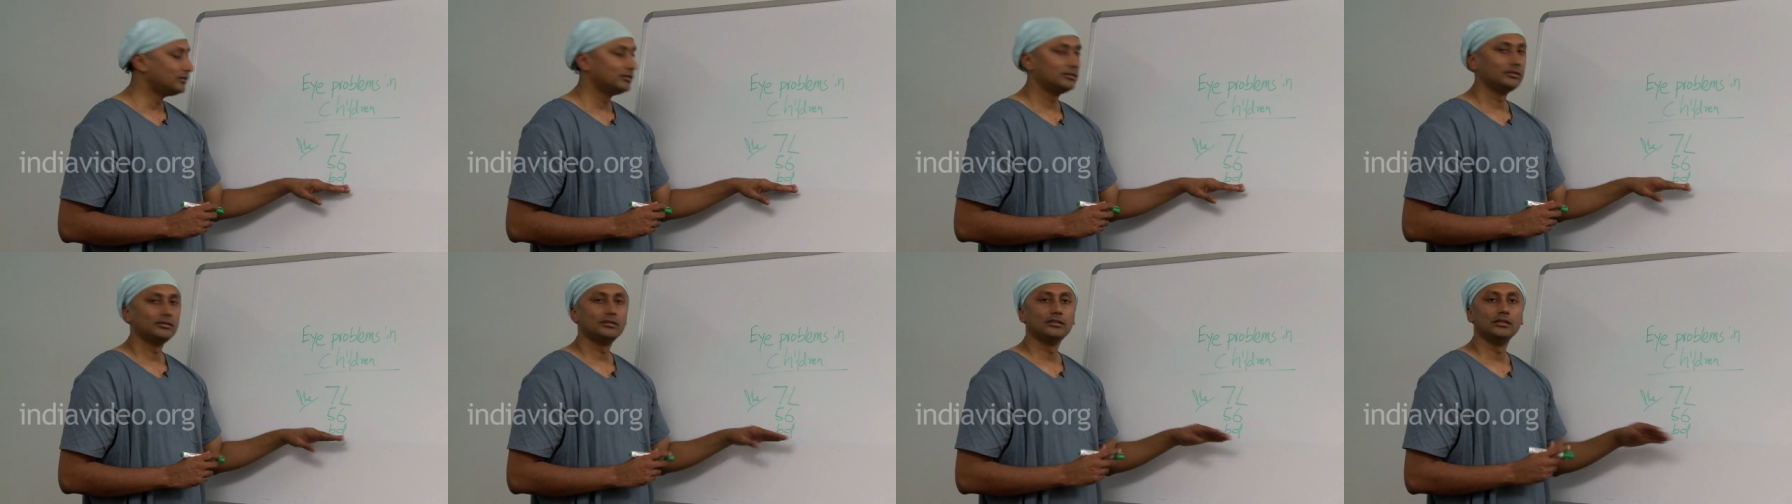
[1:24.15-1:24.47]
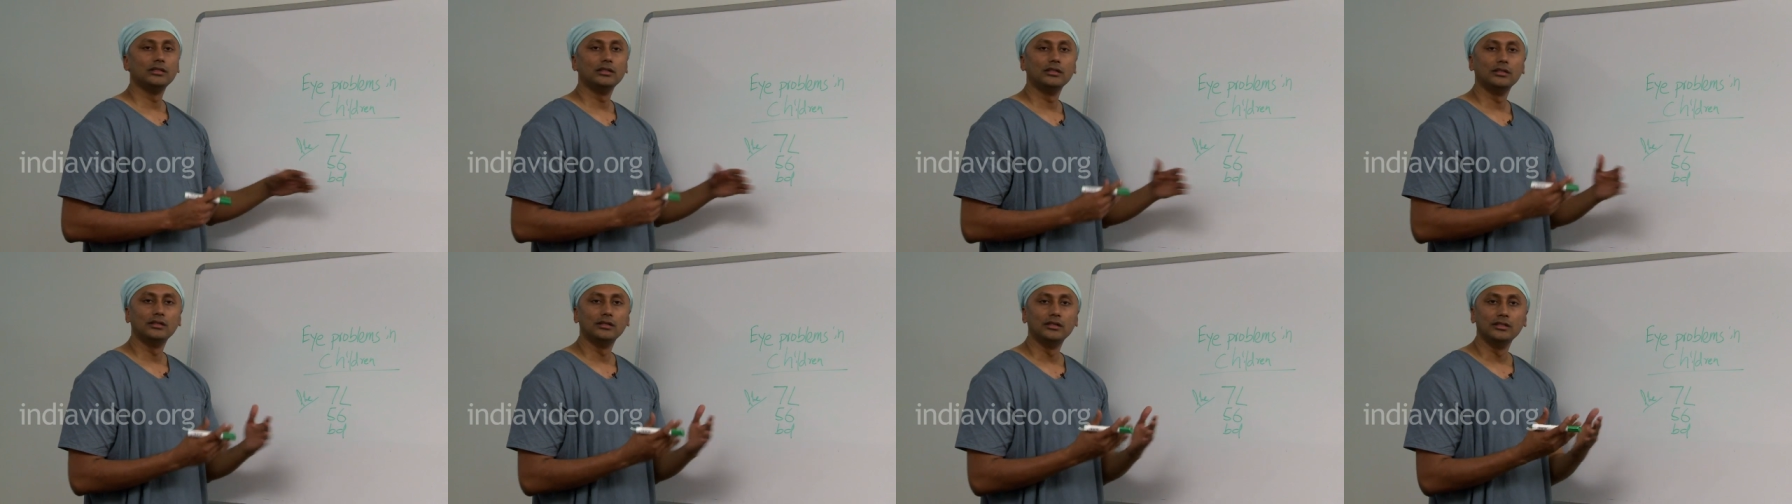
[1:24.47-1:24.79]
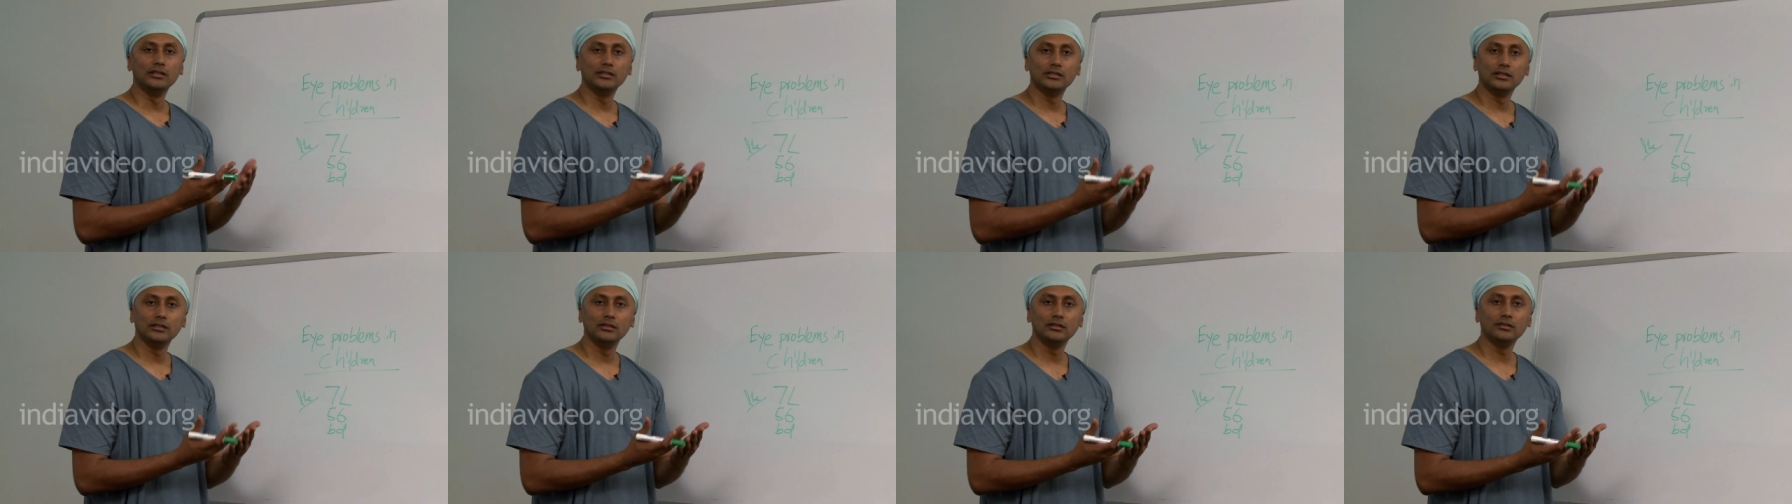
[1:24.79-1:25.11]
see the
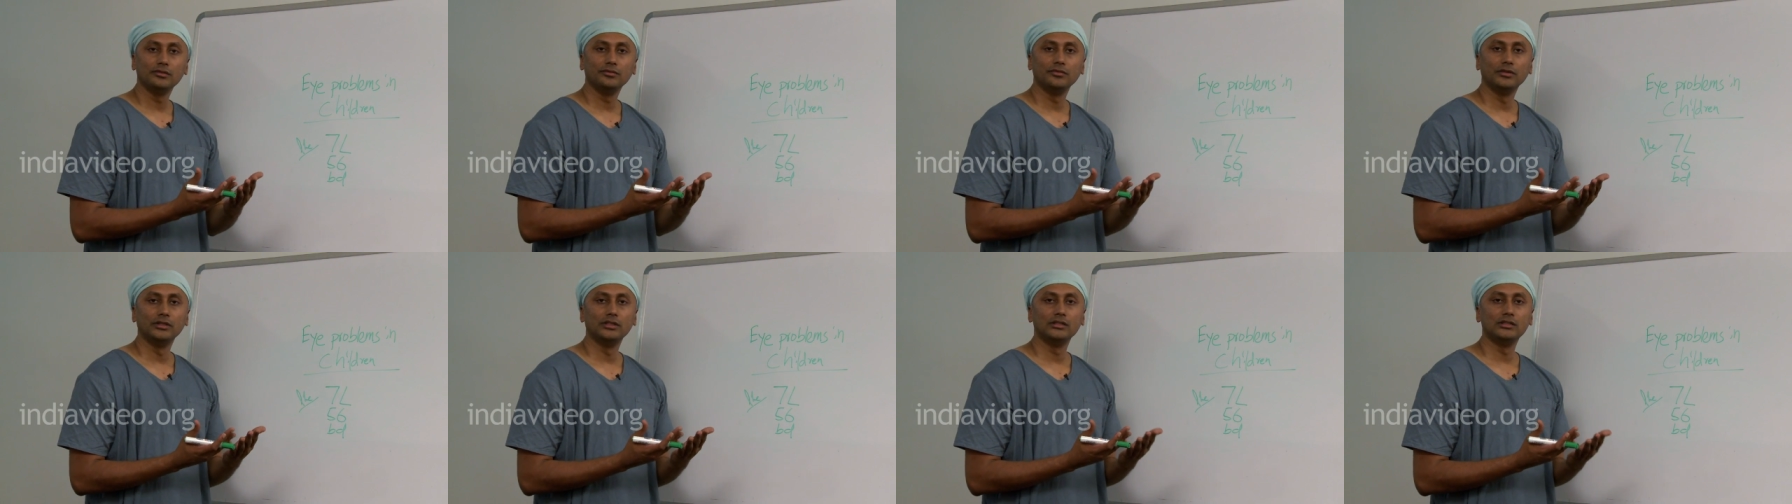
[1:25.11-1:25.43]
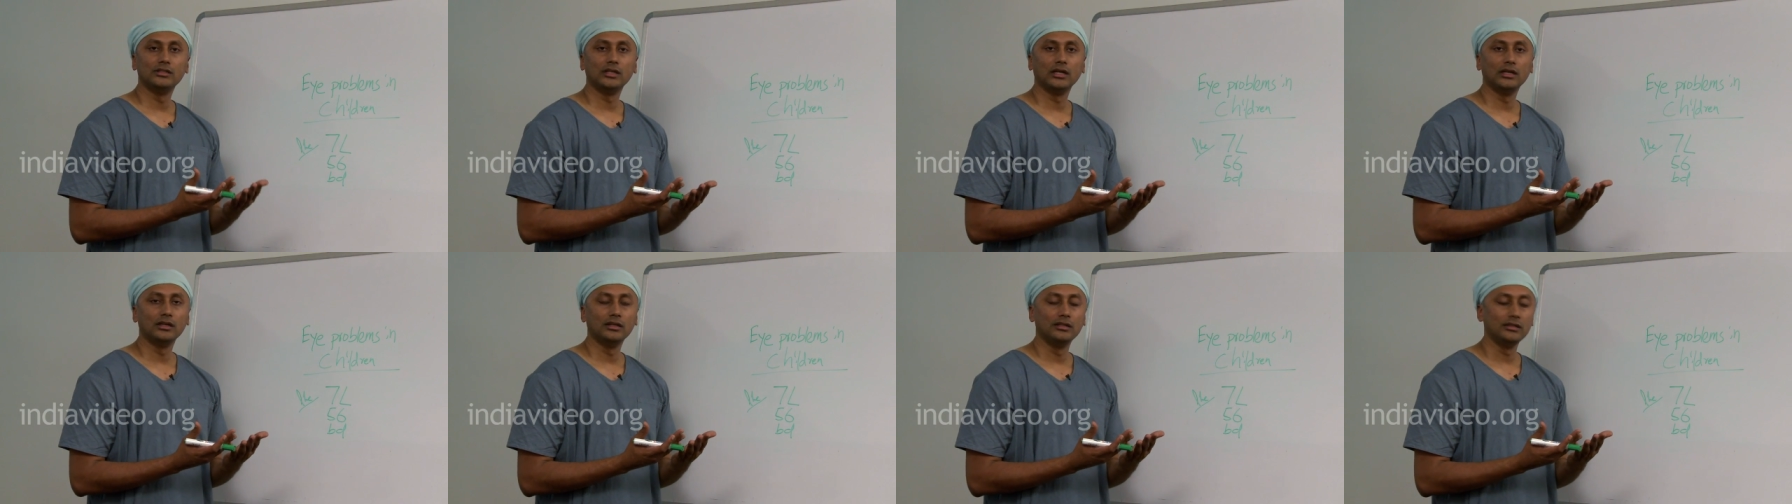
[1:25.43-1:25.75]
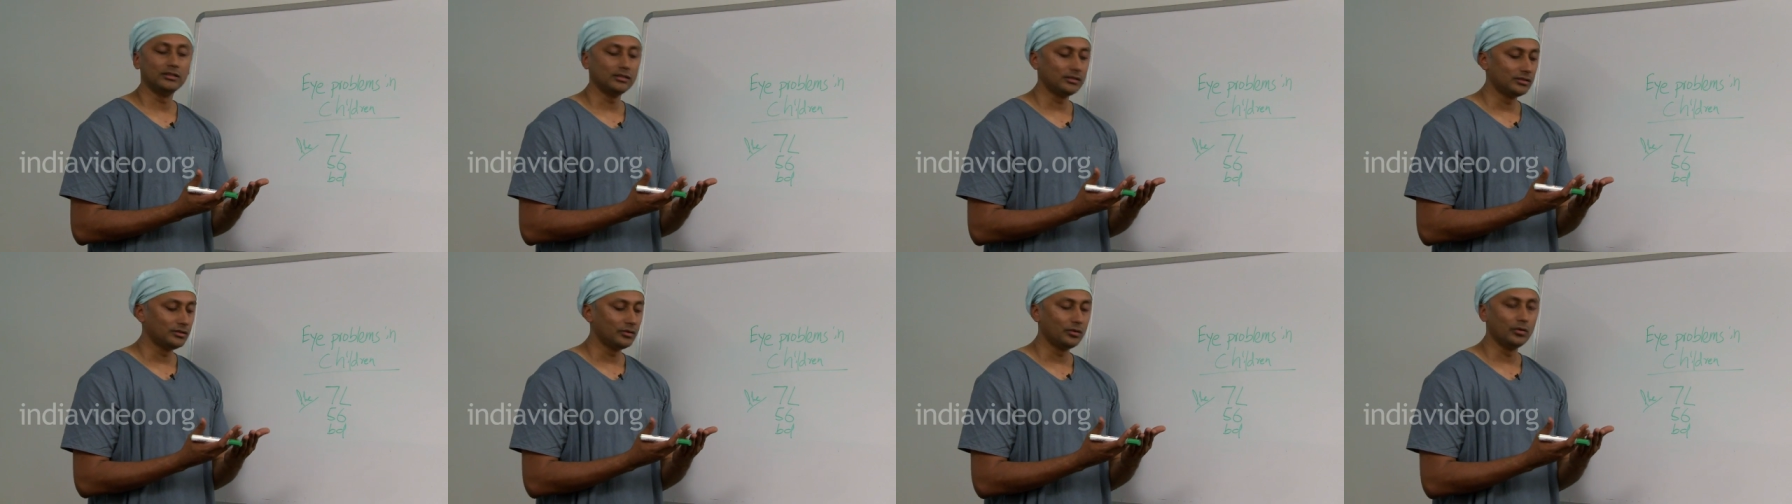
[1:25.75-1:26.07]
distance where the child
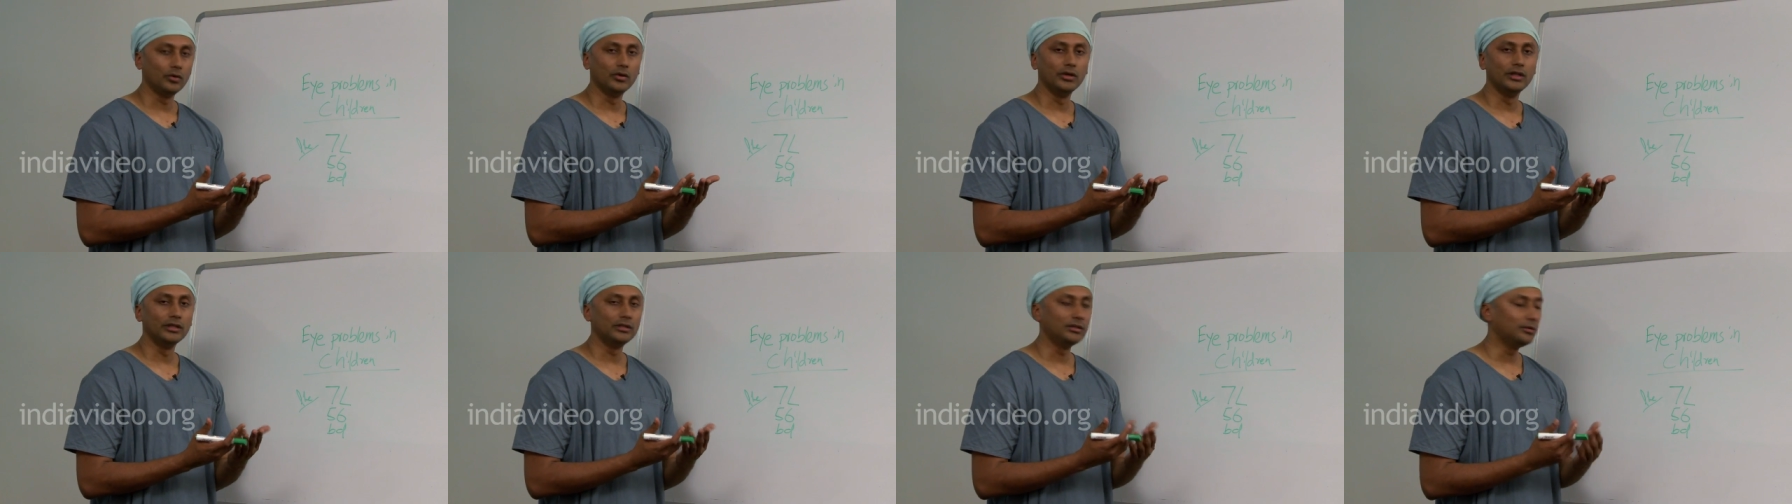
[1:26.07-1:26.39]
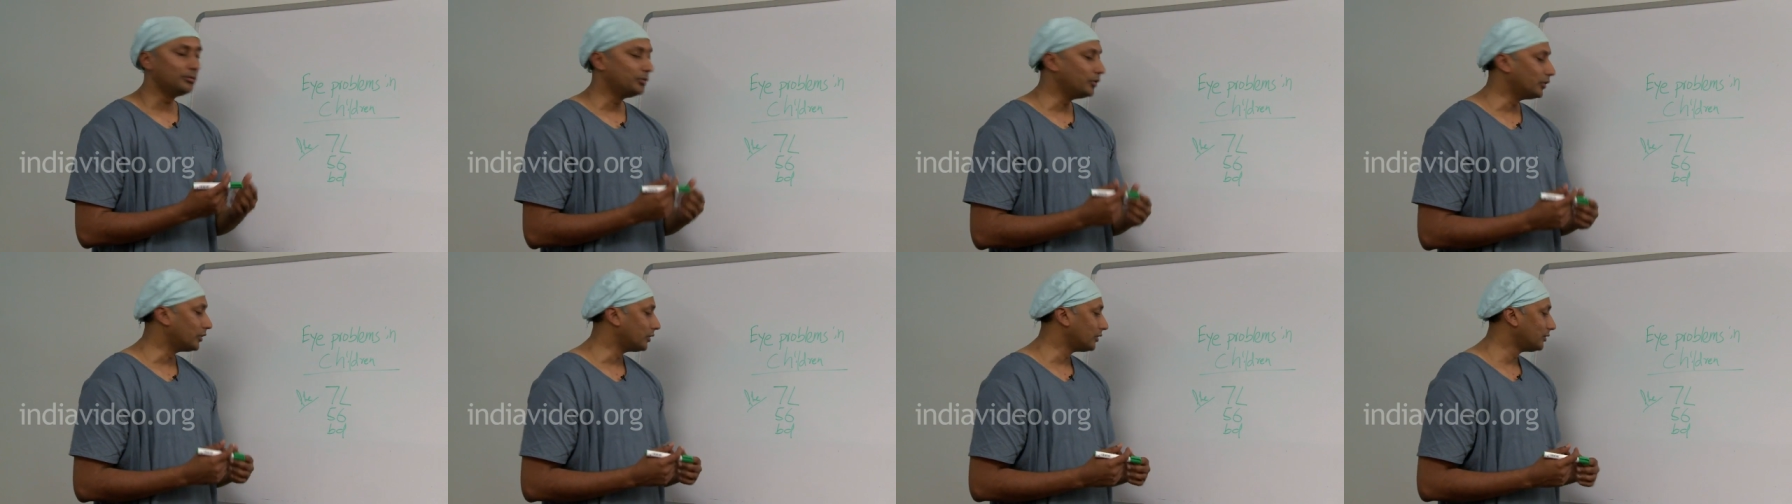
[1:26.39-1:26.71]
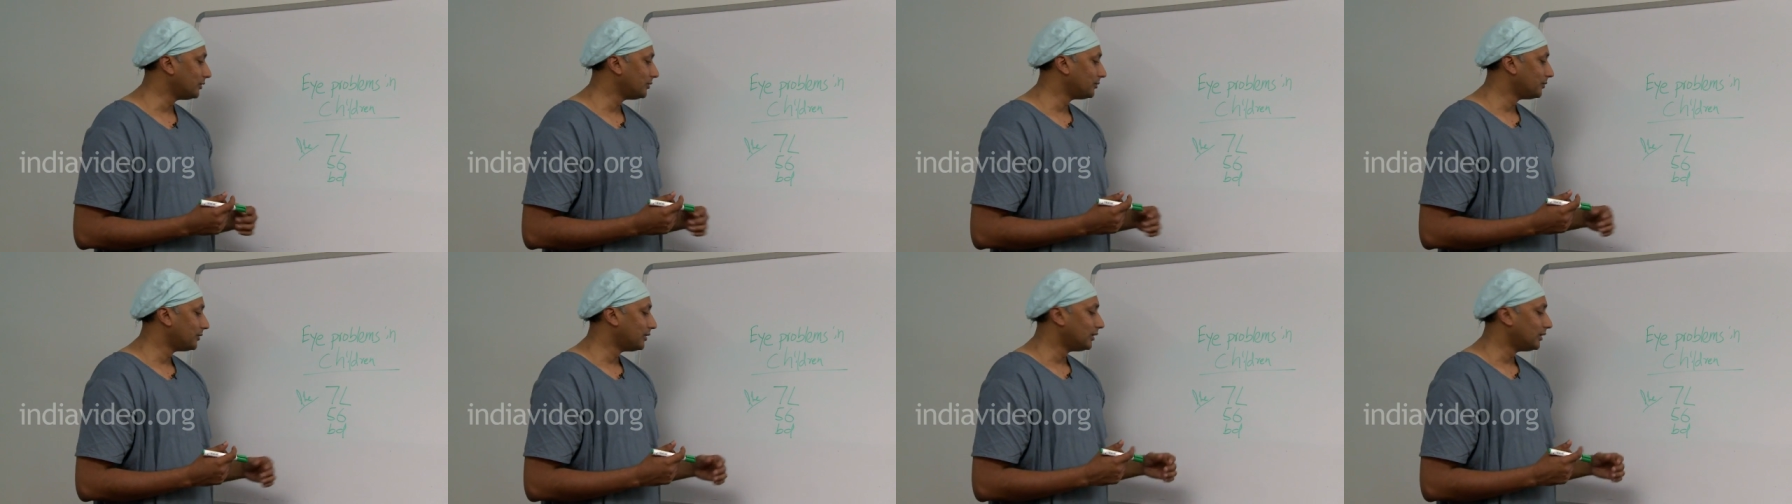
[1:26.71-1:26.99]
is holding the book.